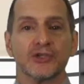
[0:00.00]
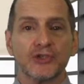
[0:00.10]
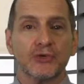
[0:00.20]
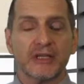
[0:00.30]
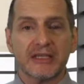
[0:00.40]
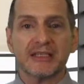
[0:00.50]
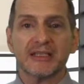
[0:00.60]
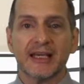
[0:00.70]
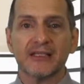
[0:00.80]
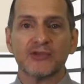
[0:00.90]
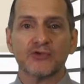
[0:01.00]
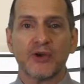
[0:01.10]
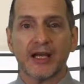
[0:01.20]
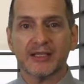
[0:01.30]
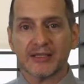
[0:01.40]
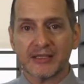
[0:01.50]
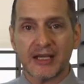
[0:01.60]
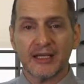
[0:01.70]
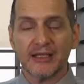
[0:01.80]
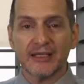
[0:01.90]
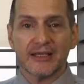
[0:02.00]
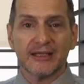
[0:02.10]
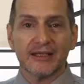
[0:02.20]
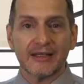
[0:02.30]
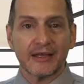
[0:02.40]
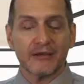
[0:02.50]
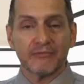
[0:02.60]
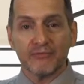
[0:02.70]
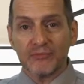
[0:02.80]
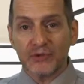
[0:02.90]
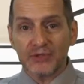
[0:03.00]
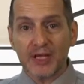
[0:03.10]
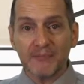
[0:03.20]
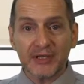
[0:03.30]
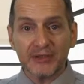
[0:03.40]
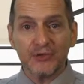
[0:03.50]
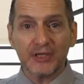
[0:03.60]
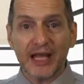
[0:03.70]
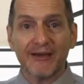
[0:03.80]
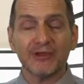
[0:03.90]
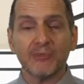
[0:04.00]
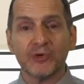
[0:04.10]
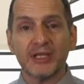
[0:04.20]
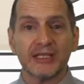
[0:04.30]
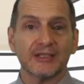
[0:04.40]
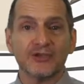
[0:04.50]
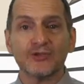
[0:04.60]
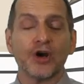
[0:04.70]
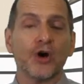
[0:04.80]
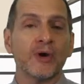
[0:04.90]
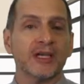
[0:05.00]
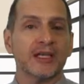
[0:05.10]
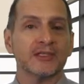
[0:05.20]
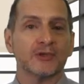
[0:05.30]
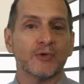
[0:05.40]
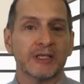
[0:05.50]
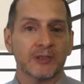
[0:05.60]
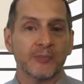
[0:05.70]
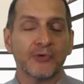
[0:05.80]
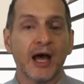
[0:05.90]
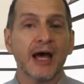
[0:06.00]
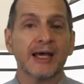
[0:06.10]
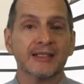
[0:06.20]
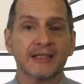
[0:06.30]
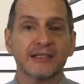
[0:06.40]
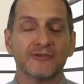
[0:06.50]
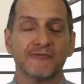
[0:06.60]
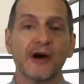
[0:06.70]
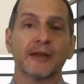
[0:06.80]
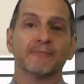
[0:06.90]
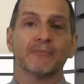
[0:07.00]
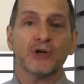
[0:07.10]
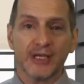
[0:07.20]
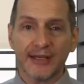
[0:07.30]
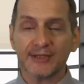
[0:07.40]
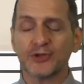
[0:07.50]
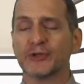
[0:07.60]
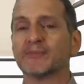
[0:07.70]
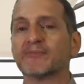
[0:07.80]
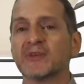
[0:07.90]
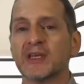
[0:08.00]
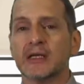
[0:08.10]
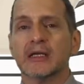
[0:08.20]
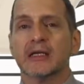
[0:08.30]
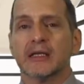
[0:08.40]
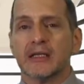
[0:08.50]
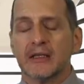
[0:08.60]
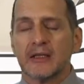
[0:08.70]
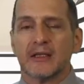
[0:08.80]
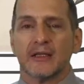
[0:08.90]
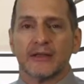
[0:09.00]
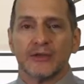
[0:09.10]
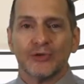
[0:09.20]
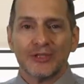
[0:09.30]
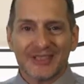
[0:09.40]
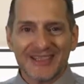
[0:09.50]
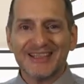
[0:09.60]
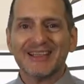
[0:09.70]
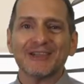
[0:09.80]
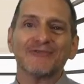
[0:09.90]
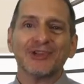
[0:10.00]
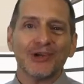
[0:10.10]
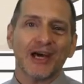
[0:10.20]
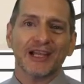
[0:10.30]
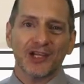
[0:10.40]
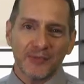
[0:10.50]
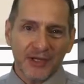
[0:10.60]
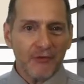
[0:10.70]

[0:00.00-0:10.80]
So in this case, they're trying to say, there's something you can have in the morning that gets you going and it's a great surprise and it's fun. Okay, that's good. You can see that the video had a little bit